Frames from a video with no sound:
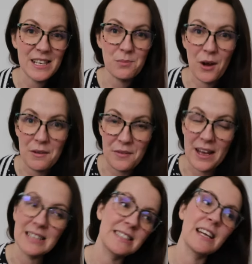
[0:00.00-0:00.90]

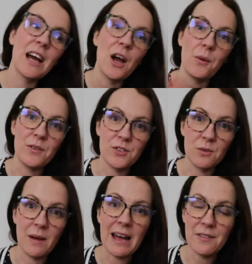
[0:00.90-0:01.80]
breakfast with
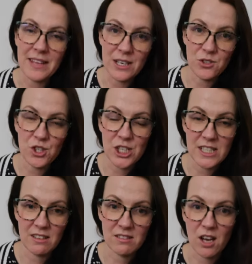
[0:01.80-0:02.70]
some healthy extra
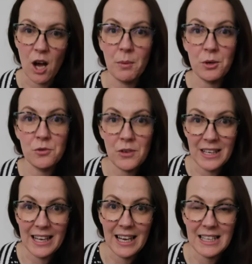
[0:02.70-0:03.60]
cheese on top,
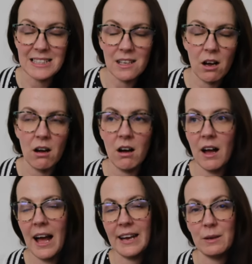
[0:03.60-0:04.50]
grill it.
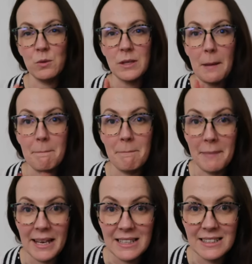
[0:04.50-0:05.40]
And it was
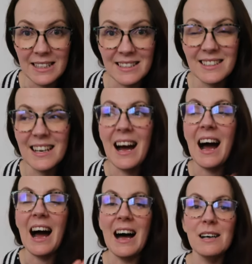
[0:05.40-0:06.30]
amazing.
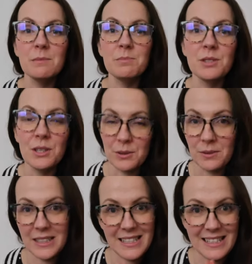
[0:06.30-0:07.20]

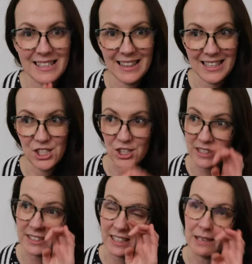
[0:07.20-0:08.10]
Absolutely
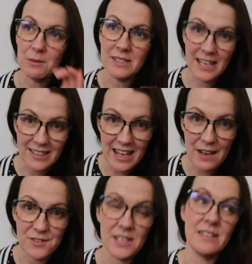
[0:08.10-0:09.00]
delicious. And it was
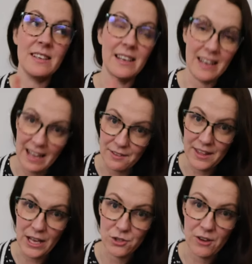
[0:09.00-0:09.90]
9½ sins and a
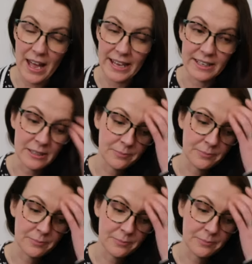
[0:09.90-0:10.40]
healthy extra A.